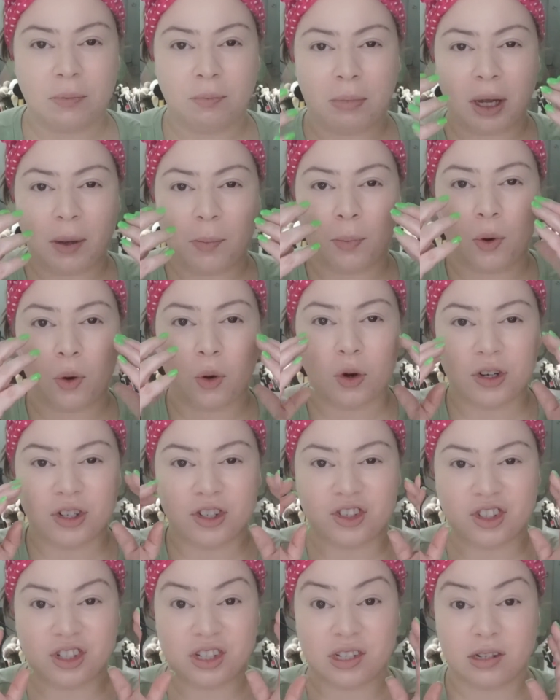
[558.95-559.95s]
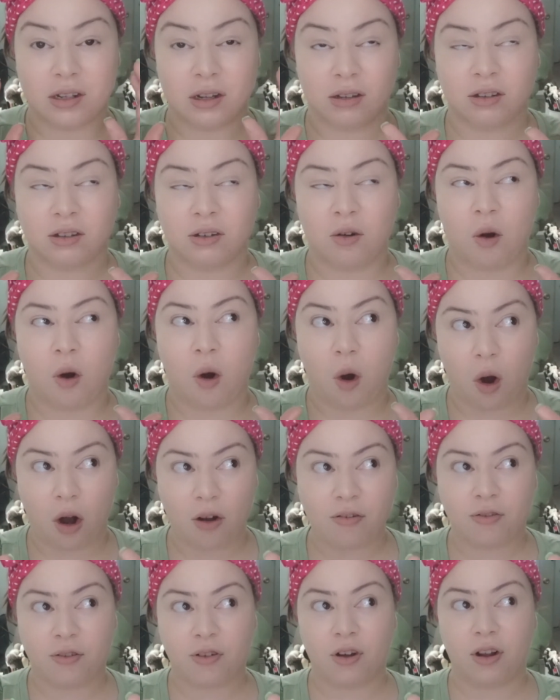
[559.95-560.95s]
My pores just looked
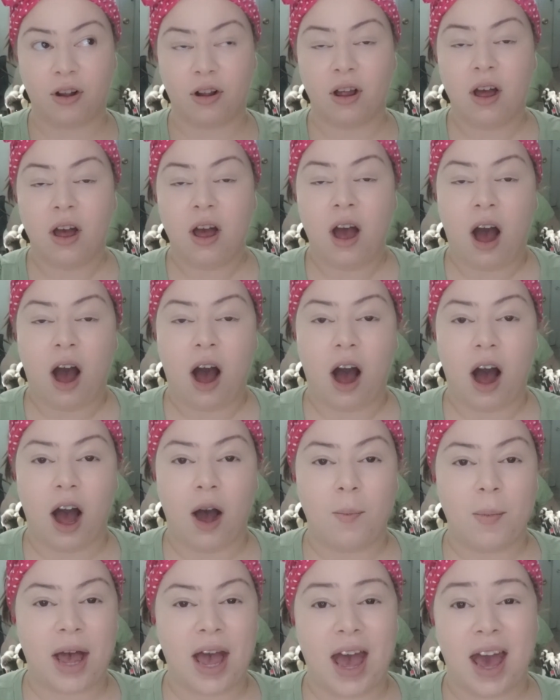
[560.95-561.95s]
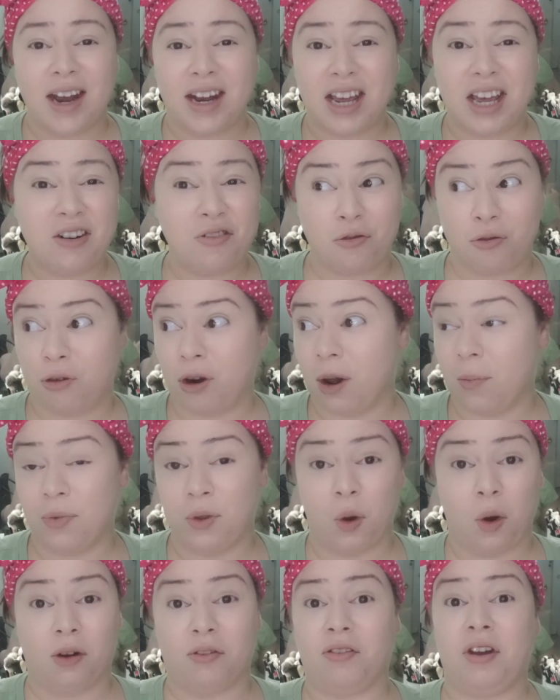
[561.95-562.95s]
awful, and it
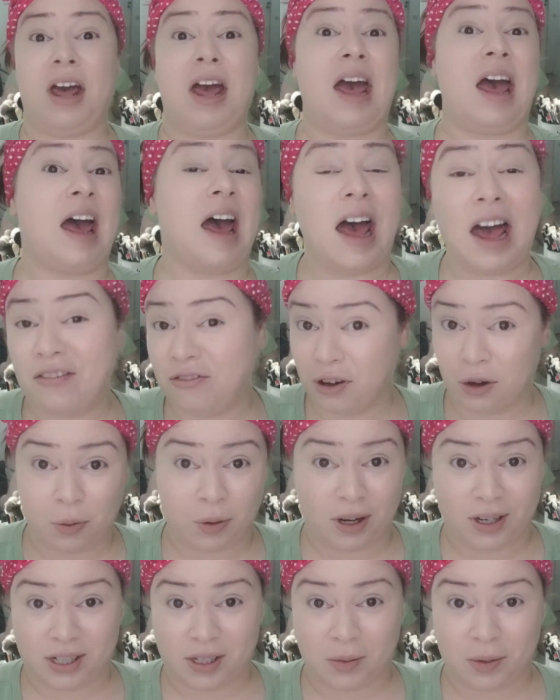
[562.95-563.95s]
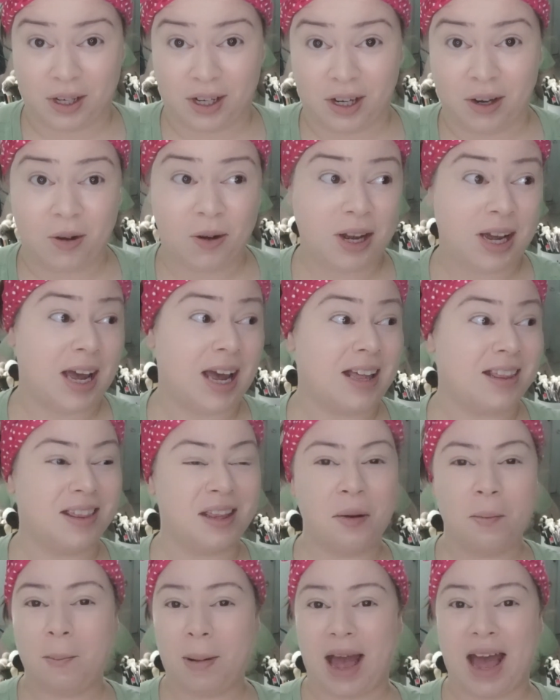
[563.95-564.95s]
rubbed off everywhere, sweetie. Okay,
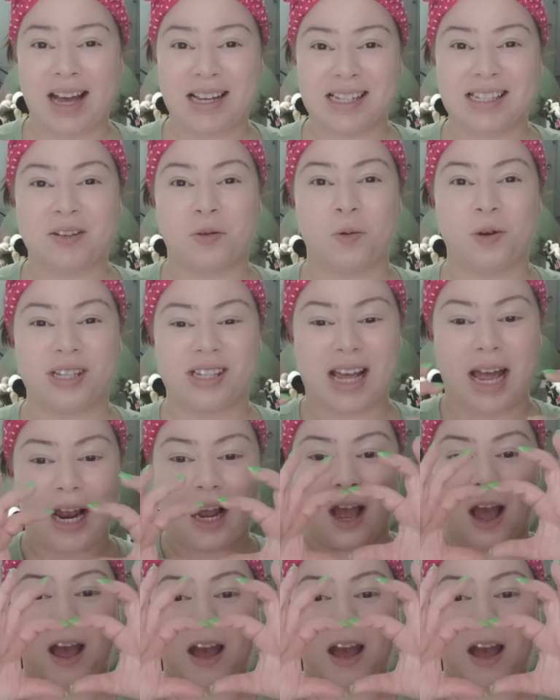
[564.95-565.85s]
the mask was like